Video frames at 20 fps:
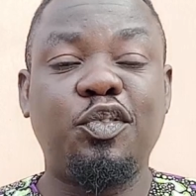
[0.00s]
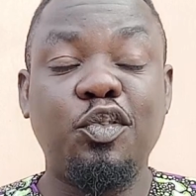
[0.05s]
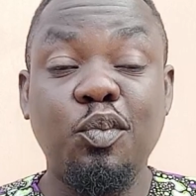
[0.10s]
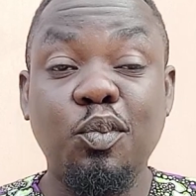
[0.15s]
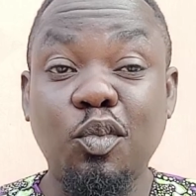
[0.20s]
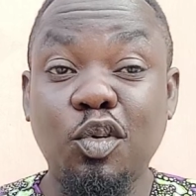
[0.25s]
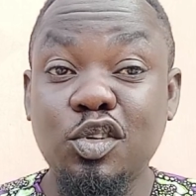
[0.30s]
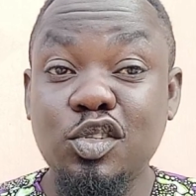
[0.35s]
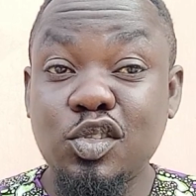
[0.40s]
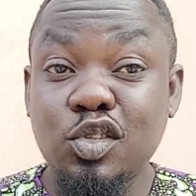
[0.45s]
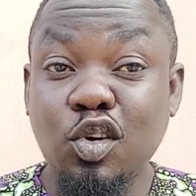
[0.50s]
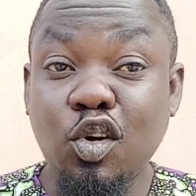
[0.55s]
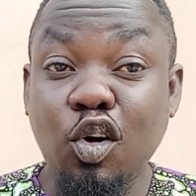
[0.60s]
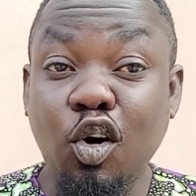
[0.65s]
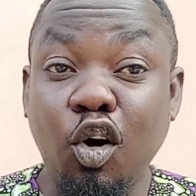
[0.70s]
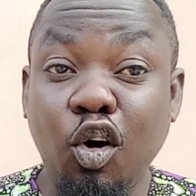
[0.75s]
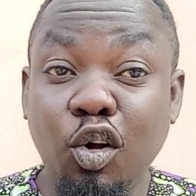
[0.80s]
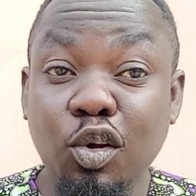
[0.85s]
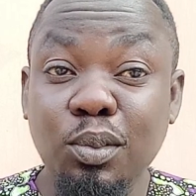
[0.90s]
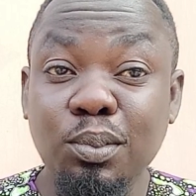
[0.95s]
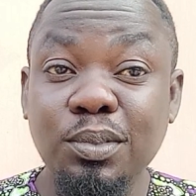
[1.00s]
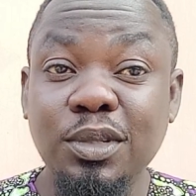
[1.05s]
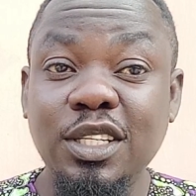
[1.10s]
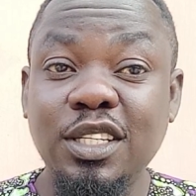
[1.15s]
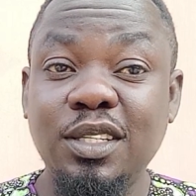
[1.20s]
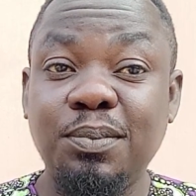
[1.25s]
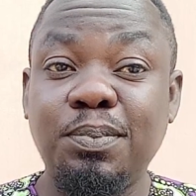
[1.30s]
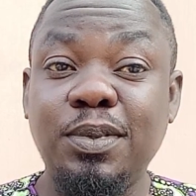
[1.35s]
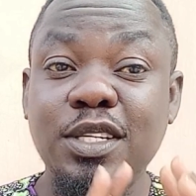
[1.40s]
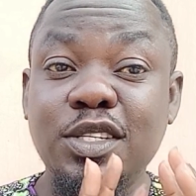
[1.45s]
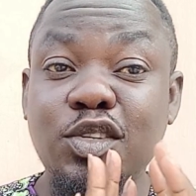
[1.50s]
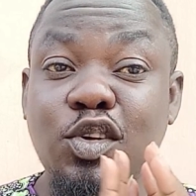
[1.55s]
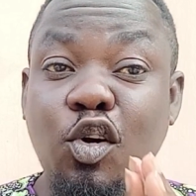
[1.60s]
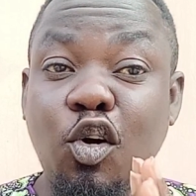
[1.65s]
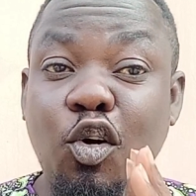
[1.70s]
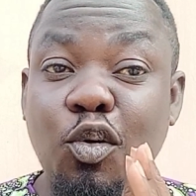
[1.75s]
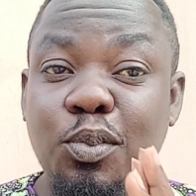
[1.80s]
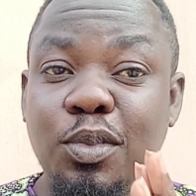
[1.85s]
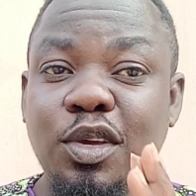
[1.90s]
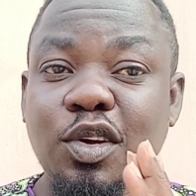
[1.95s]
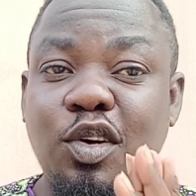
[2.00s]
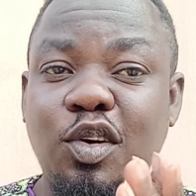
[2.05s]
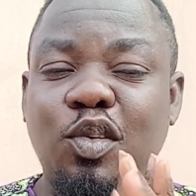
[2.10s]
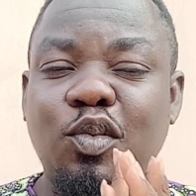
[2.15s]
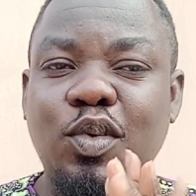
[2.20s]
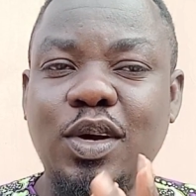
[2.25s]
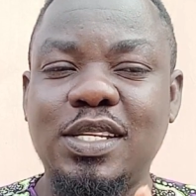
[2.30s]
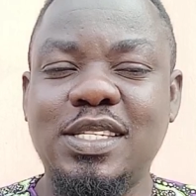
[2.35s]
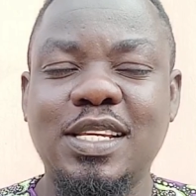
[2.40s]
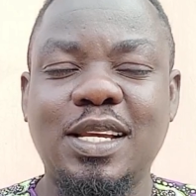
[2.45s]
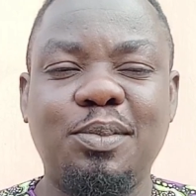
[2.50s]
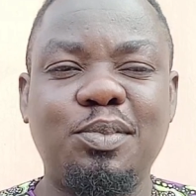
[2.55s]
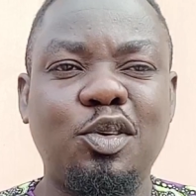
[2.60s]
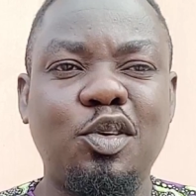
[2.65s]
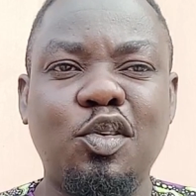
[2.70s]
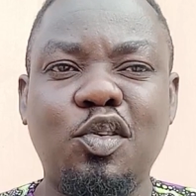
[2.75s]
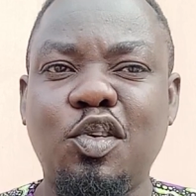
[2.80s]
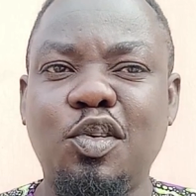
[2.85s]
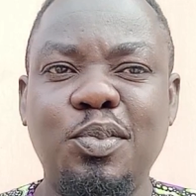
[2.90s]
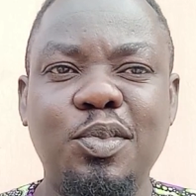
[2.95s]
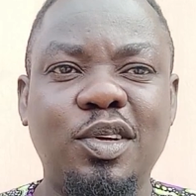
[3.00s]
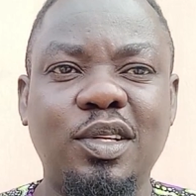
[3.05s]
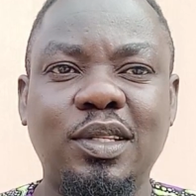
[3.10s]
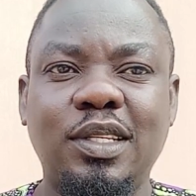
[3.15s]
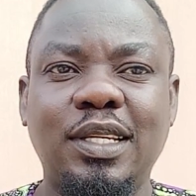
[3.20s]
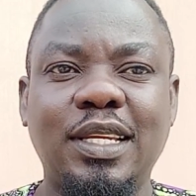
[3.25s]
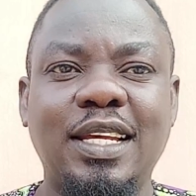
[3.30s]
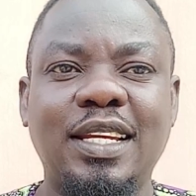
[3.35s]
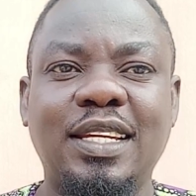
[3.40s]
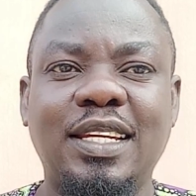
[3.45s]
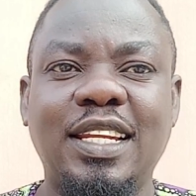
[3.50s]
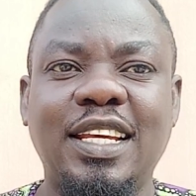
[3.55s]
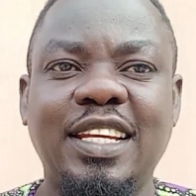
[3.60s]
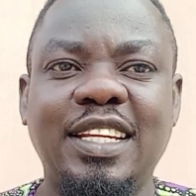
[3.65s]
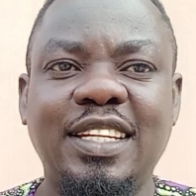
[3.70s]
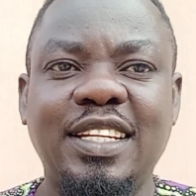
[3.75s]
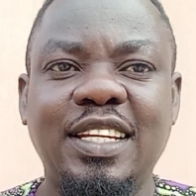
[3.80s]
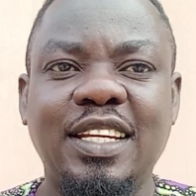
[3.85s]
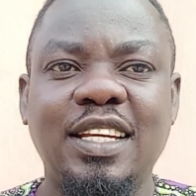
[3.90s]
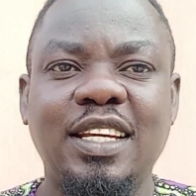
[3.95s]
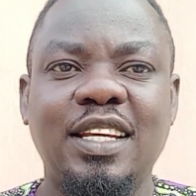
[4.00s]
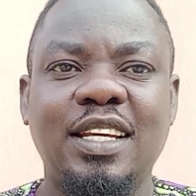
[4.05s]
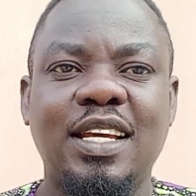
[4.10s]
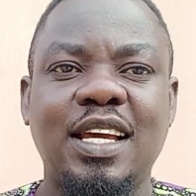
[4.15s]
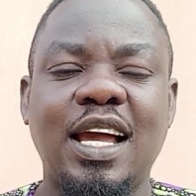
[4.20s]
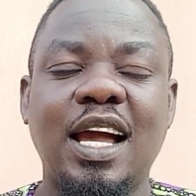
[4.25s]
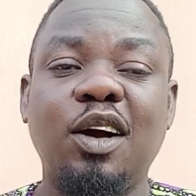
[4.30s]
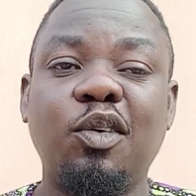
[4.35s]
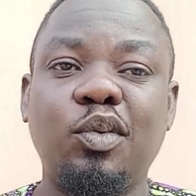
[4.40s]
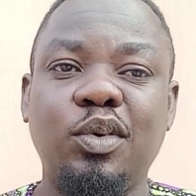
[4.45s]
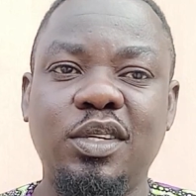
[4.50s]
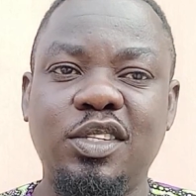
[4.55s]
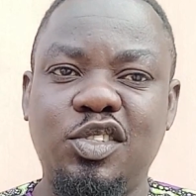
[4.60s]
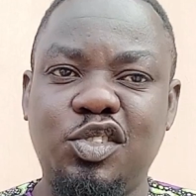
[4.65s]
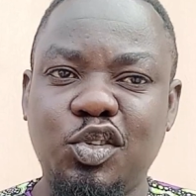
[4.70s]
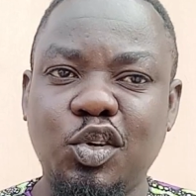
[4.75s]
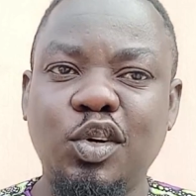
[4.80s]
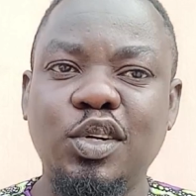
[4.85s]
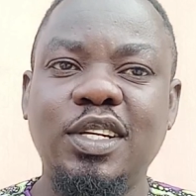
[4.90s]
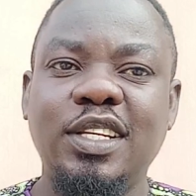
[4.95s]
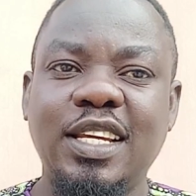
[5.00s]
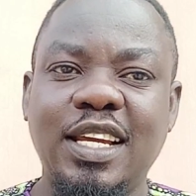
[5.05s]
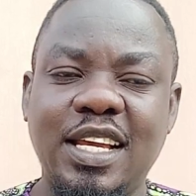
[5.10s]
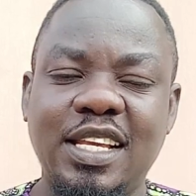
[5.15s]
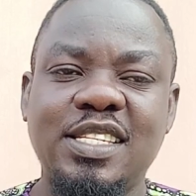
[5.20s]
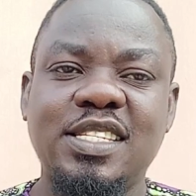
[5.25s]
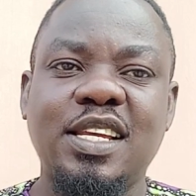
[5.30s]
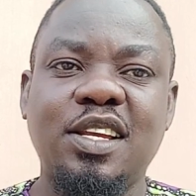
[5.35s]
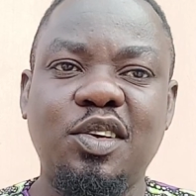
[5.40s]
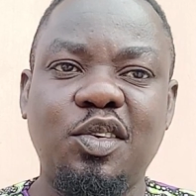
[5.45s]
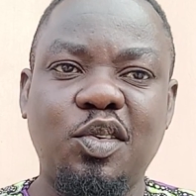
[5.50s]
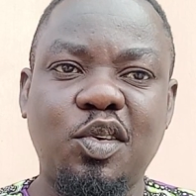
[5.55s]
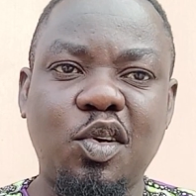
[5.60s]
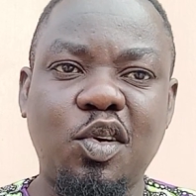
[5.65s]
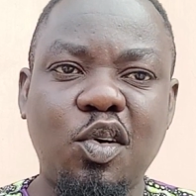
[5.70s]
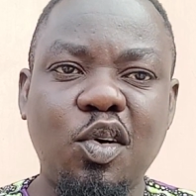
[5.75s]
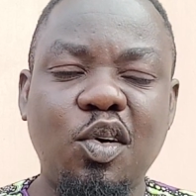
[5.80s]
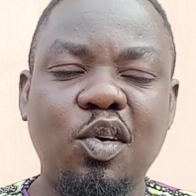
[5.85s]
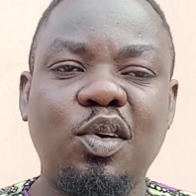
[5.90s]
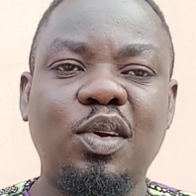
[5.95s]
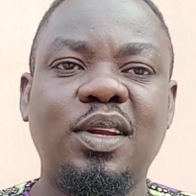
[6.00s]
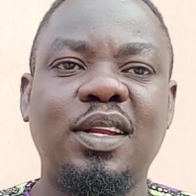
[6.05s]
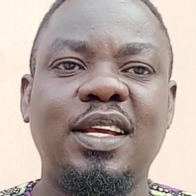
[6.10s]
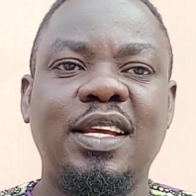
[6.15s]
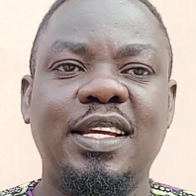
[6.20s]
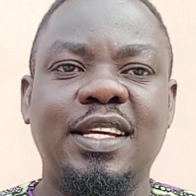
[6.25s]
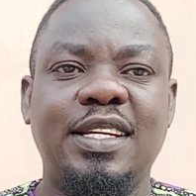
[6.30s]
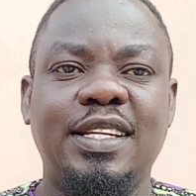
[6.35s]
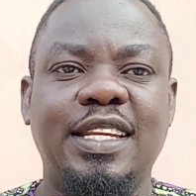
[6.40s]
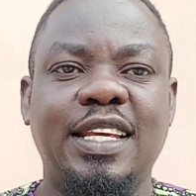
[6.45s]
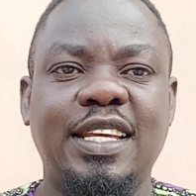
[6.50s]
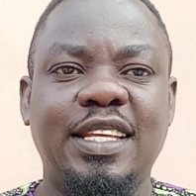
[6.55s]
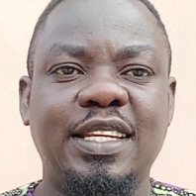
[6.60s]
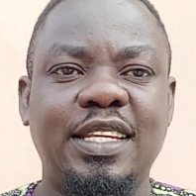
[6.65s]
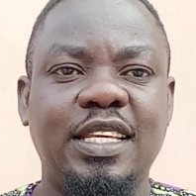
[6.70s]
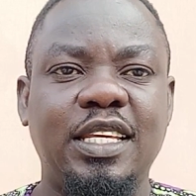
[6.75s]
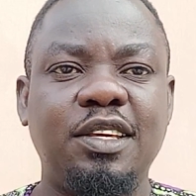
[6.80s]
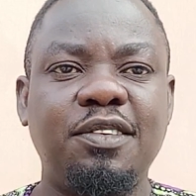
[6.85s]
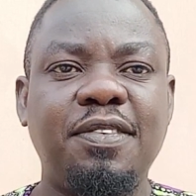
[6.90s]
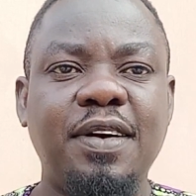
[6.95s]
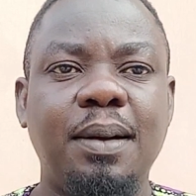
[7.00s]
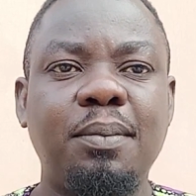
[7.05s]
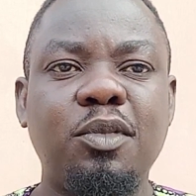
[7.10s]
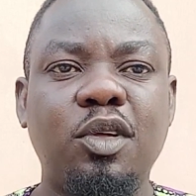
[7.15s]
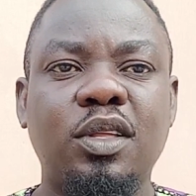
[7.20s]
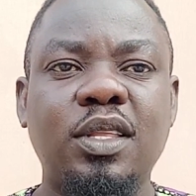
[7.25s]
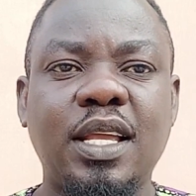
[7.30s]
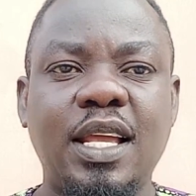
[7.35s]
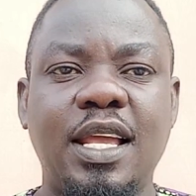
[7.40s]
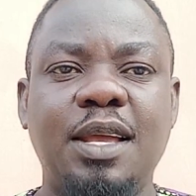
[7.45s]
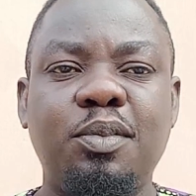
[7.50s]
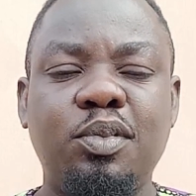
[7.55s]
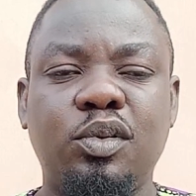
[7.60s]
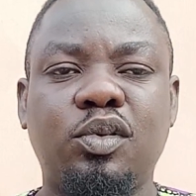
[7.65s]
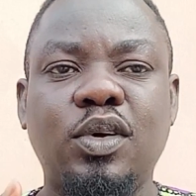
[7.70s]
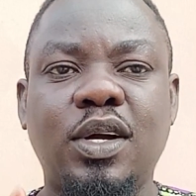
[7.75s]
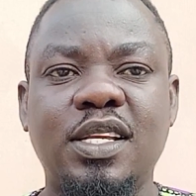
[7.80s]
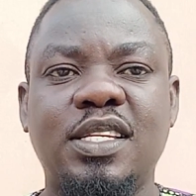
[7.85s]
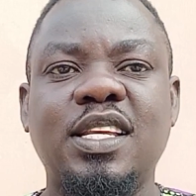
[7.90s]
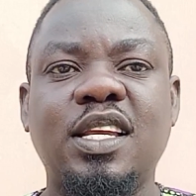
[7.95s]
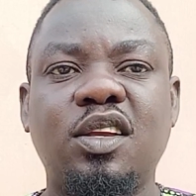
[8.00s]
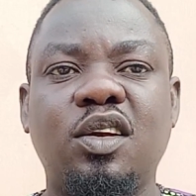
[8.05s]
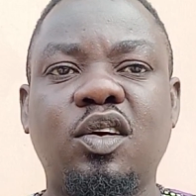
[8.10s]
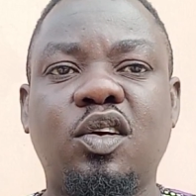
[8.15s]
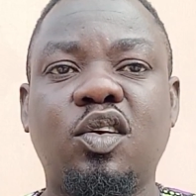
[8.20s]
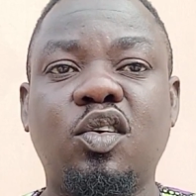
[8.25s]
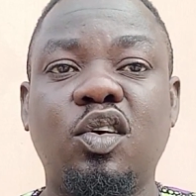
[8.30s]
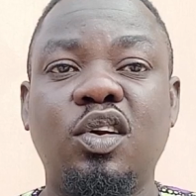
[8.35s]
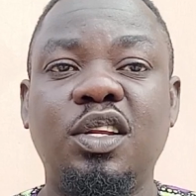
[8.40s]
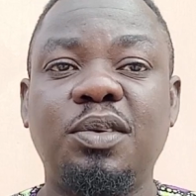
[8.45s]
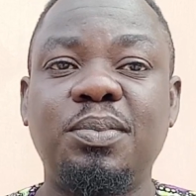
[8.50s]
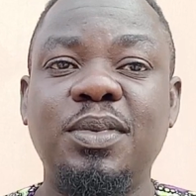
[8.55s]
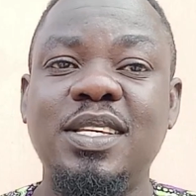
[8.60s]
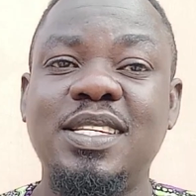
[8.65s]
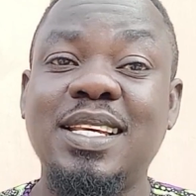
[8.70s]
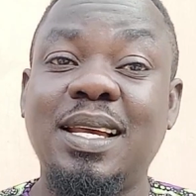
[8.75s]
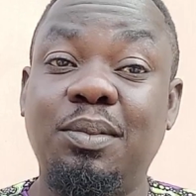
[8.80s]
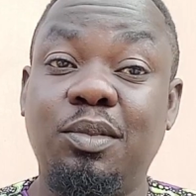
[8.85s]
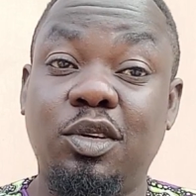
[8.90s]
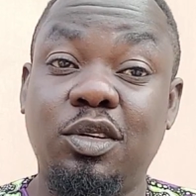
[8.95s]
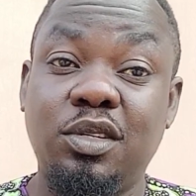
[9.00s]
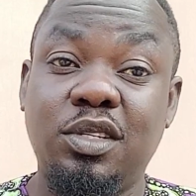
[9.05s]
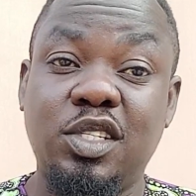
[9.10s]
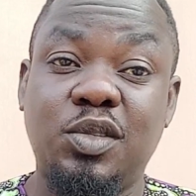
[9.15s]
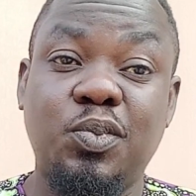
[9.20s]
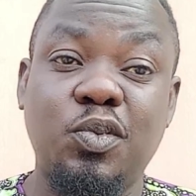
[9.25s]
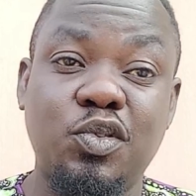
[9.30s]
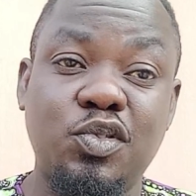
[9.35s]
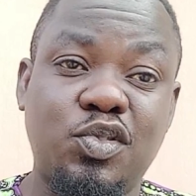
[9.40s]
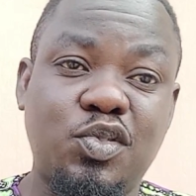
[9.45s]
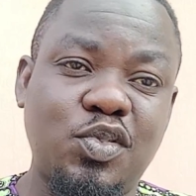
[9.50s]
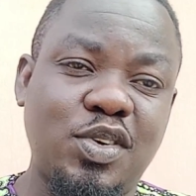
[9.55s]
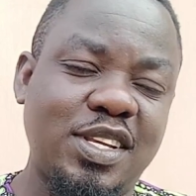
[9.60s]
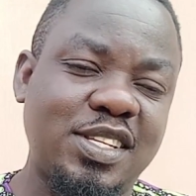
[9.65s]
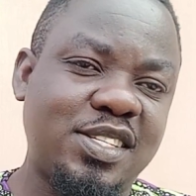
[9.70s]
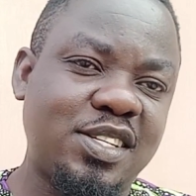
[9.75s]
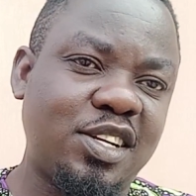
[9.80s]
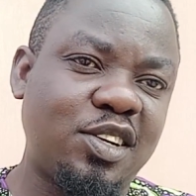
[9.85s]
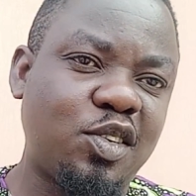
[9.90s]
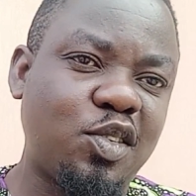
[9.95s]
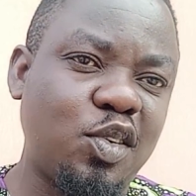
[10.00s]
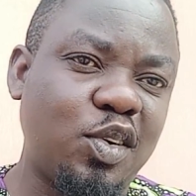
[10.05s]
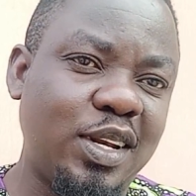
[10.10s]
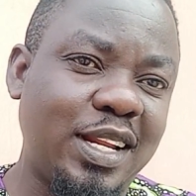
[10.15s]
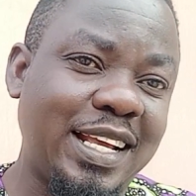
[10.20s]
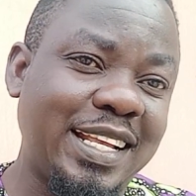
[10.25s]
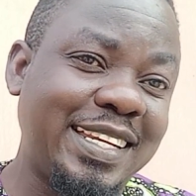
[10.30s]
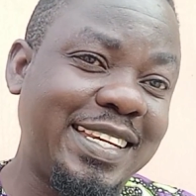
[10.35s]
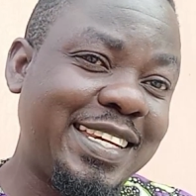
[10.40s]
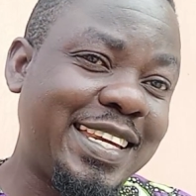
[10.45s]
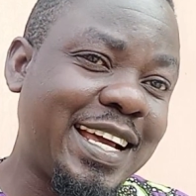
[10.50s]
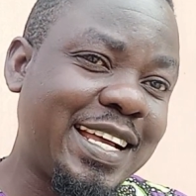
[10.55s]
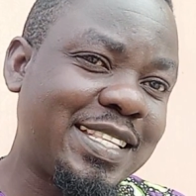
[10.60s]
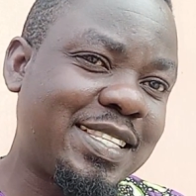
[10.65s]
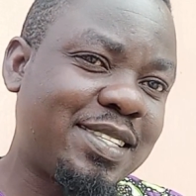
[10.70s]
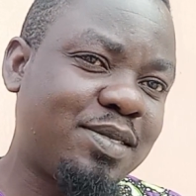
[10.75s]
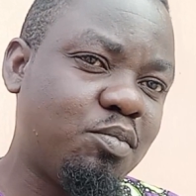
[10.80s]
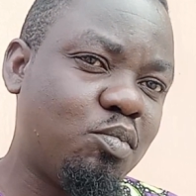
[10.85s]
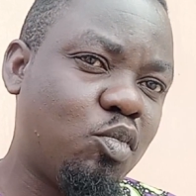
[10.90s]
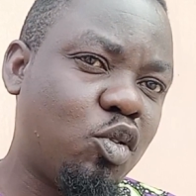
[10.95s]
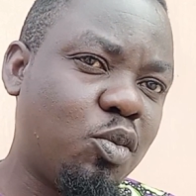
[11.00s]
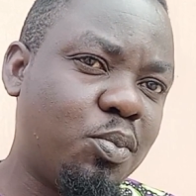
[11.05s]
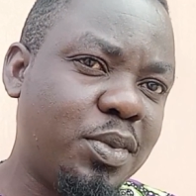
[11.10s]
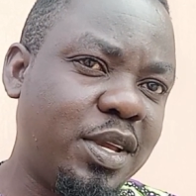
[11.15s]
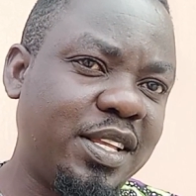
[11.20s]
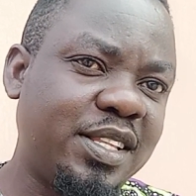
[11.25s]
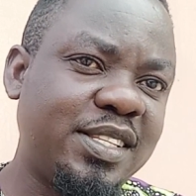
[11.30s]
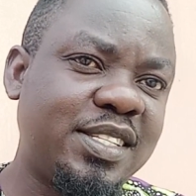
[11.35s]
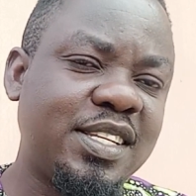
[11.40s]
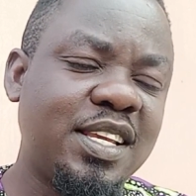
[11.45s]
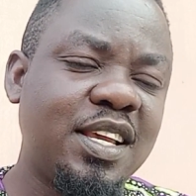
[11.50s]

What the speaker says: you must call me, please call me on WhatsApp. Don't call me on the landline. I will surely answer your call. Then, if I'm not able to answer your call, it means I'm not disposed to answering call at that moment.